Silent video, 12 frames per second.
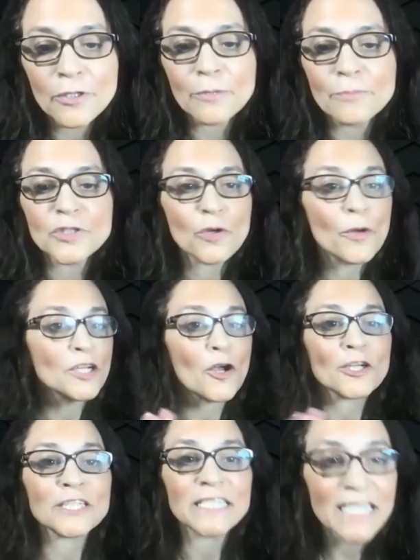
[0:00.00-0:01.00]
join
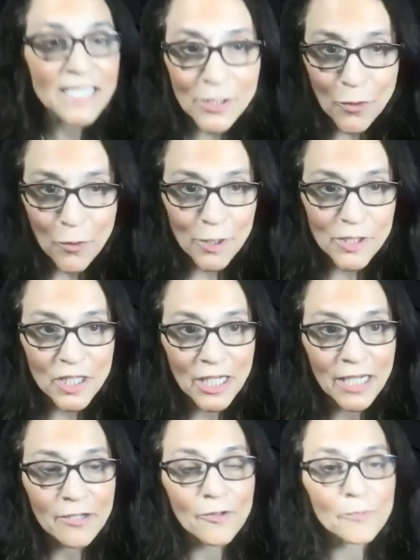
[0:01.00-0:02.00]
our Discord
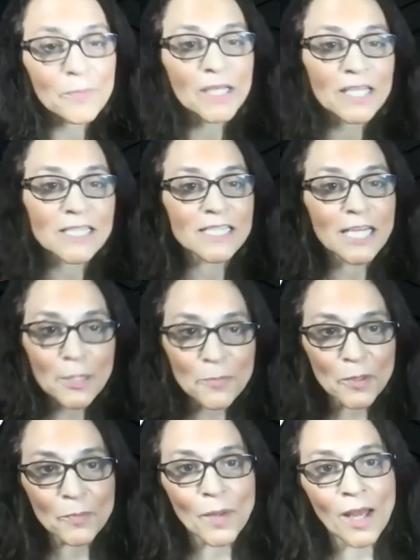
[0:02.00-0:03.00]
channel, because
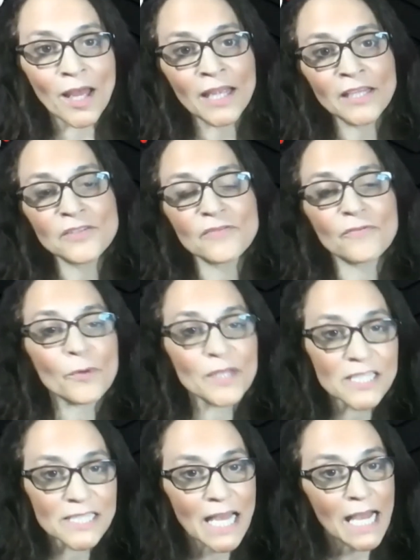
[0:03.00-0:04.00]
keep in mind for
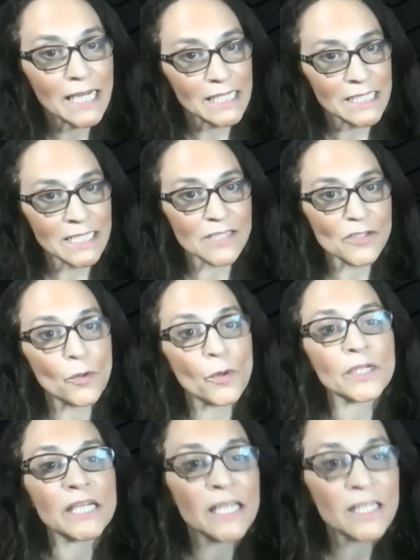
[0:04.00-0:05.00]
the Slack and
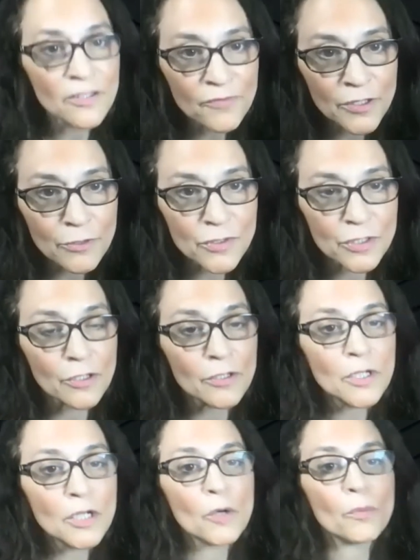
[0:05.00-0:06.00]
Discord in the
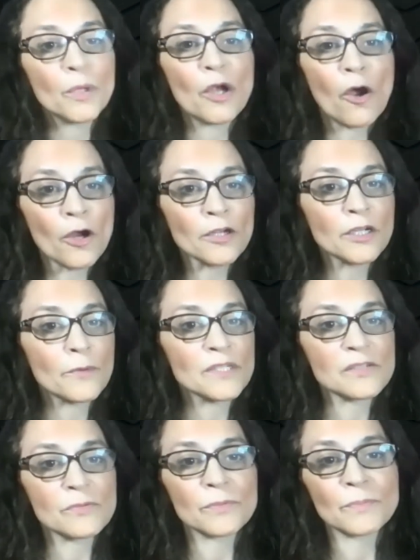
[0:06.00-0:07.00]
future, we are
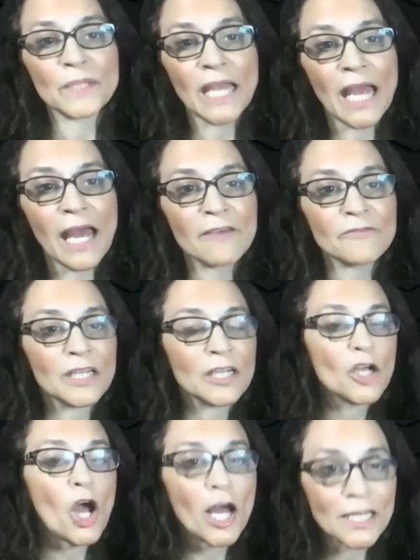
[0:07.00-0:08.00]
going to be
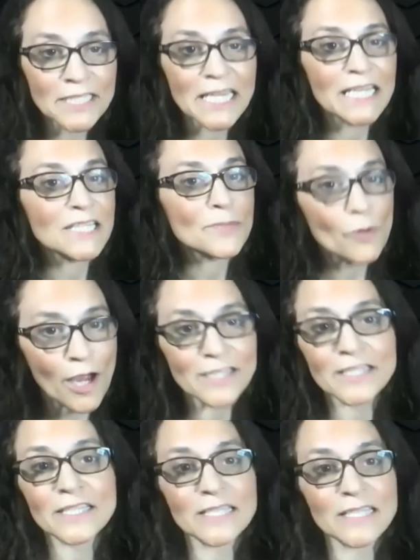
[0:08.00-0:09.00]
having contest
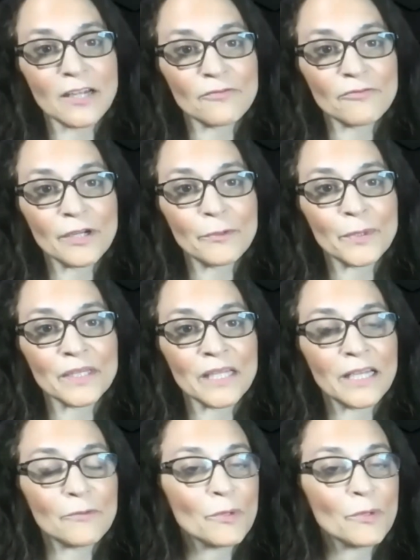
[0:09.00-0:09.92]
prizes there frequently. We